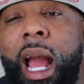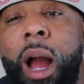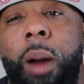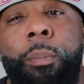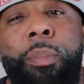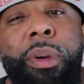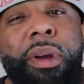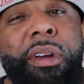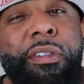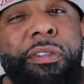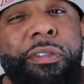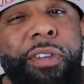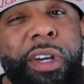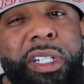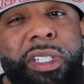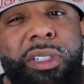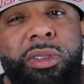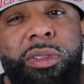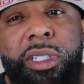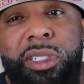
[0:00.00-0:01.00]
how
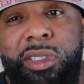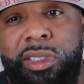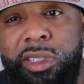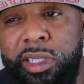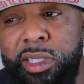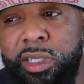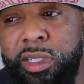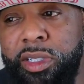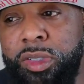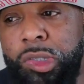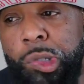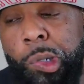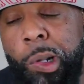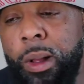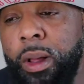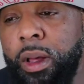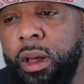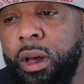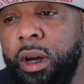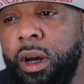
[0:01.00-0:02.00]
beneficial this is,
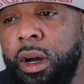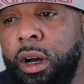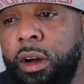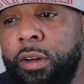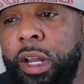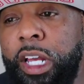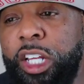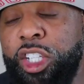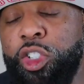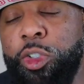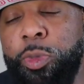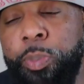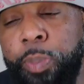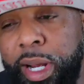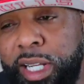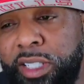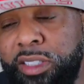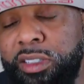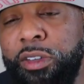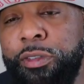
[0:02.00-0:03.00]

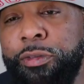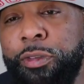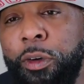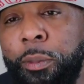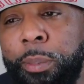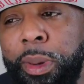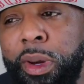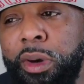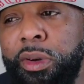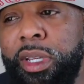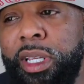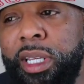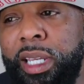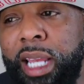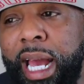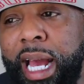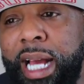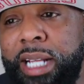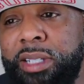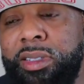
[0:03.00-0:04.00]
especially for building
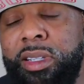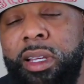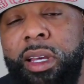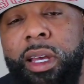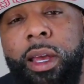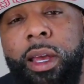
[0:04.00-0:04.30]
lats.